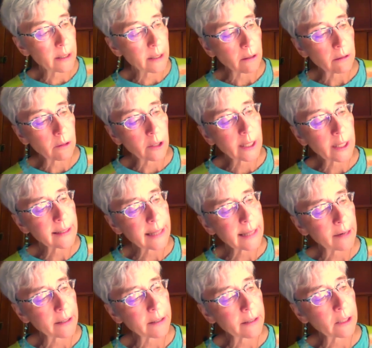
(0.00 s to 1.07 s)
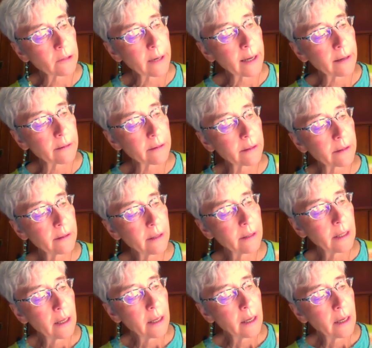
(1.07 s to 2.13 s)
looking down at the ground. I